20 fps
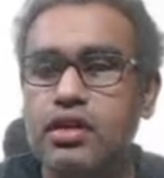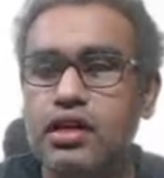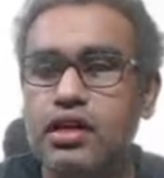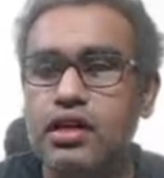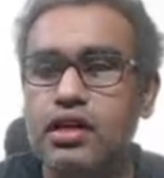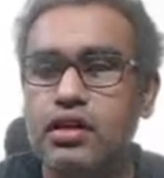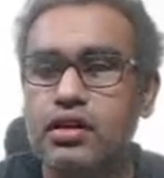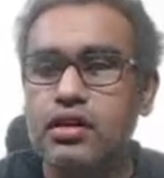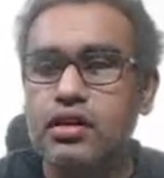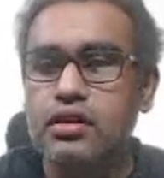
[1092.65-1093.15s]

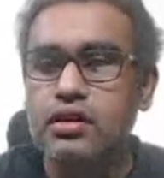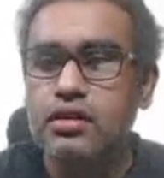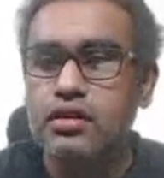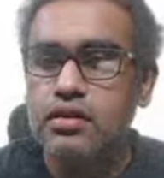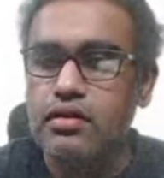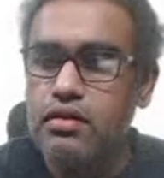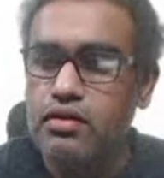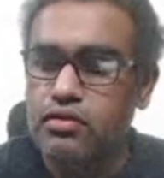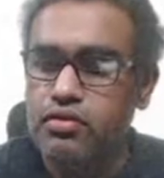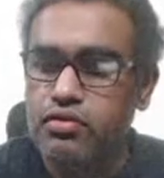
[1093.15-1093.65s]
the
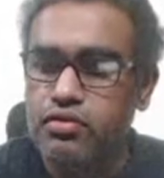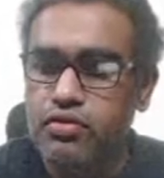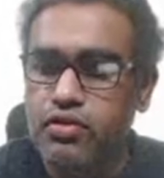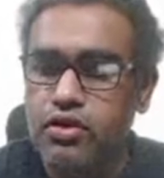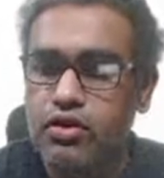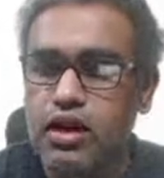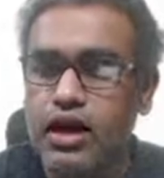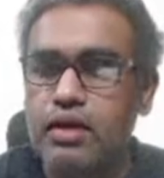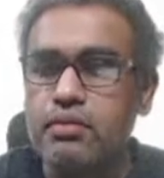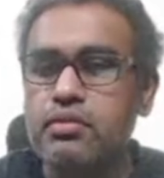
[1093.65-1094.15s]

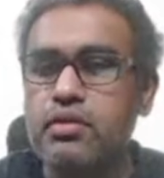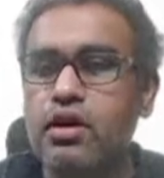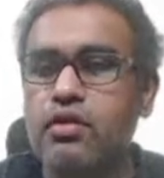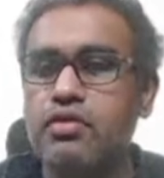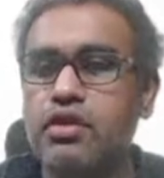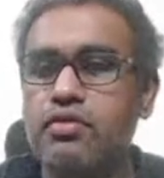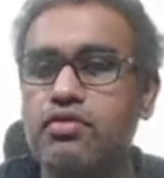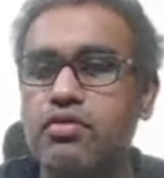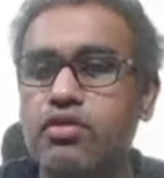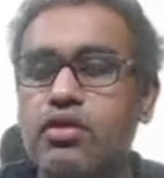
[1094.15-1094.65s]

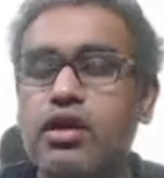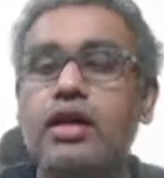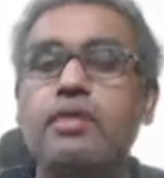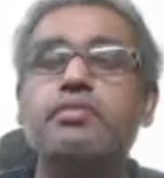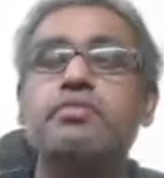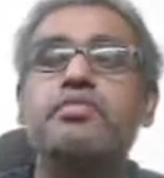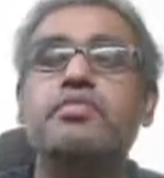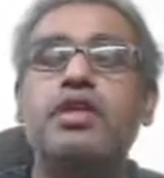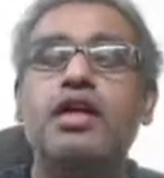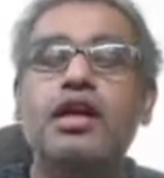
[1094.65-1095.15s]
forearm.